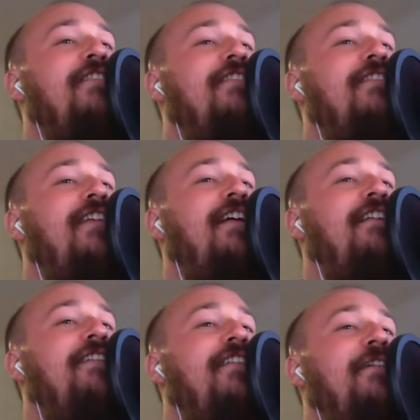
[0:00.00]
that
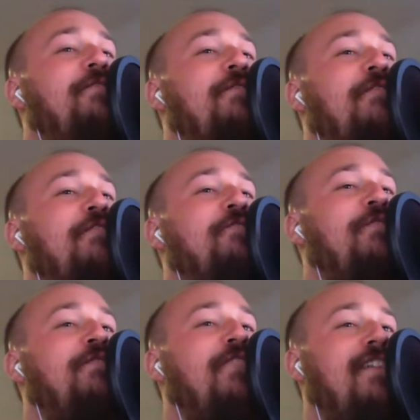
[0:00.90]
was the first one
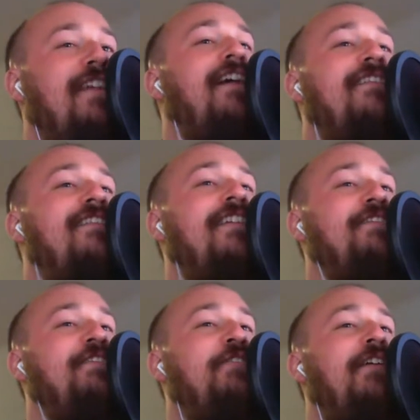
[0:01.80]
that was like, yeah,
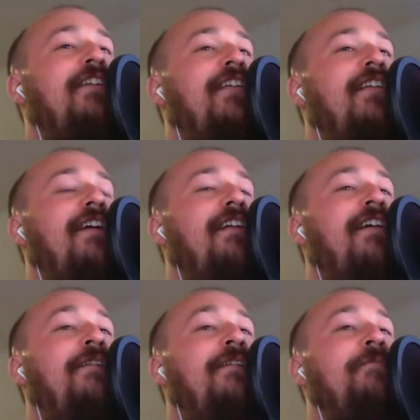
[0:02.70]
let's do it. And
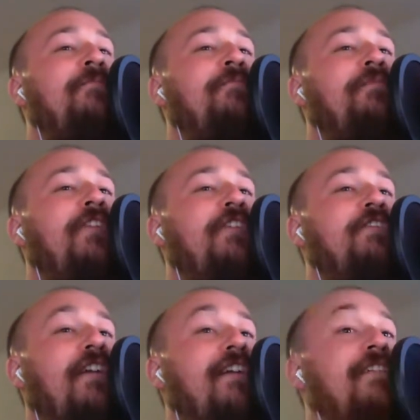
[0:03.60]
it
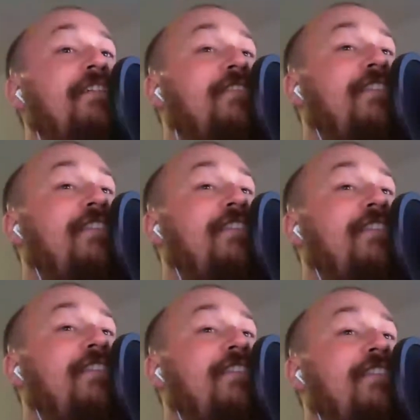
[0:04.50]
just kind of
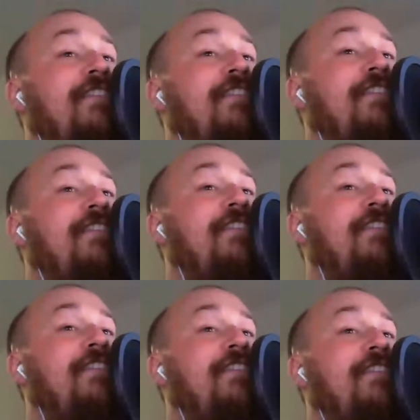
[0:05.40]
it
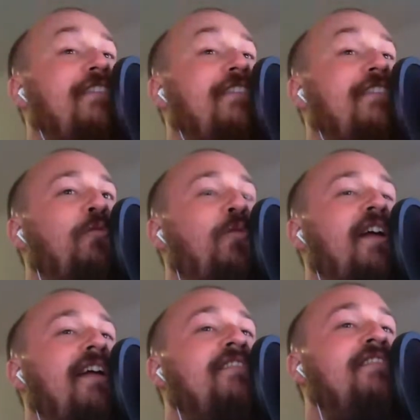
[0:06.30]
kind of got its own
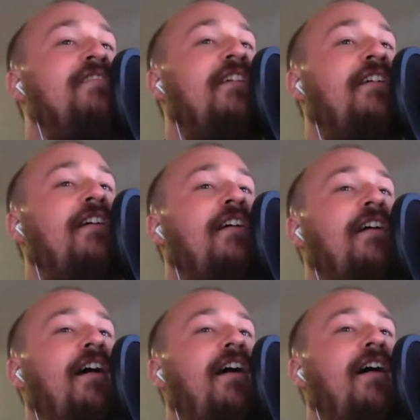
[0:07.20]
wings.
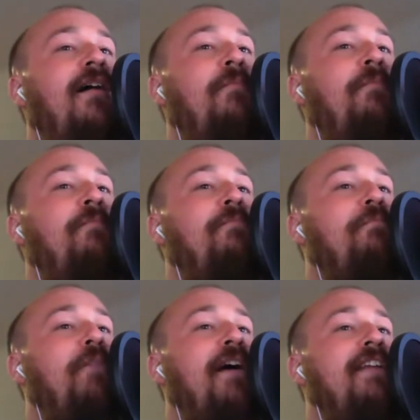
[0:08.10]

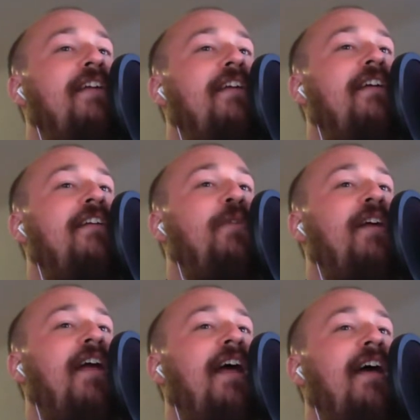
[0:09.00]
By the end,
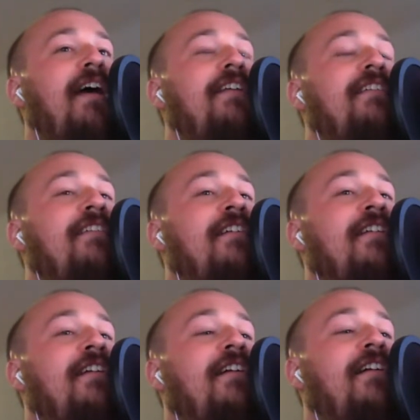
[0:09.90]
we had
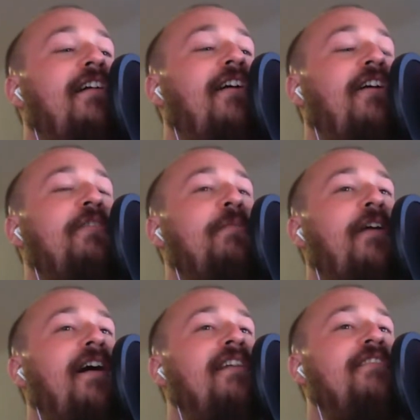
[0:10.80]
all the
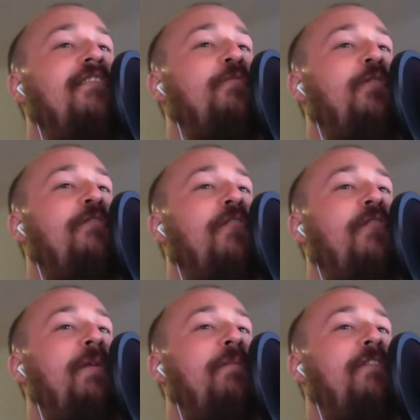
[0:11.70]
prizes were
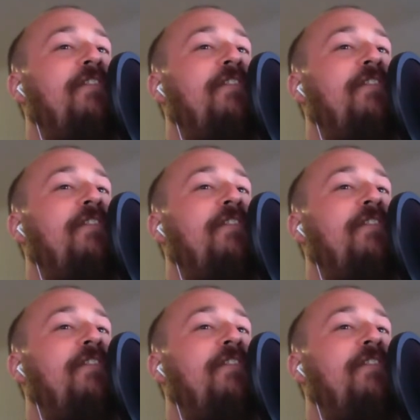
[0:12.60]
from people in